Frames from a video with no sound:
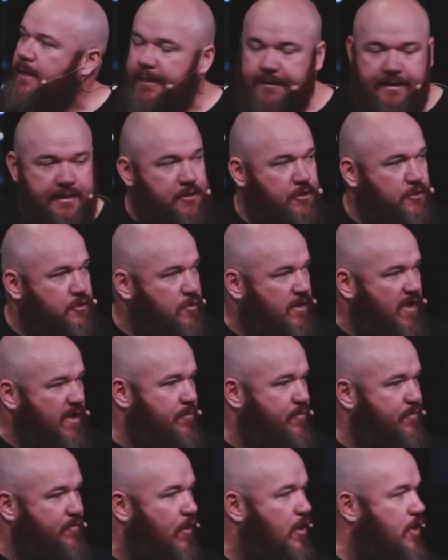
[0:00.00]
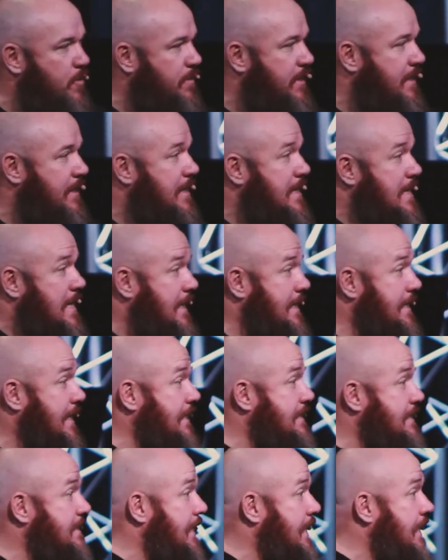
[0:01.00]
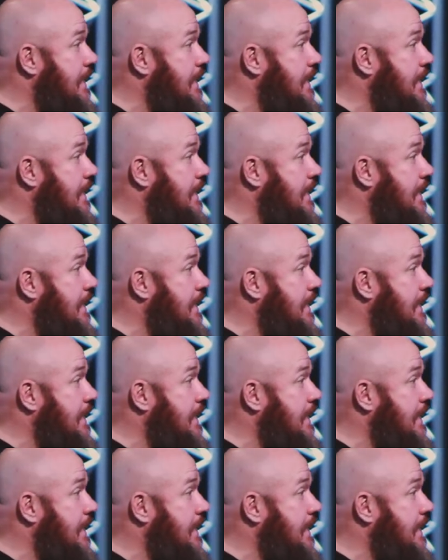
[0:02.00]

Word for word: I need you to come follow me. And he gets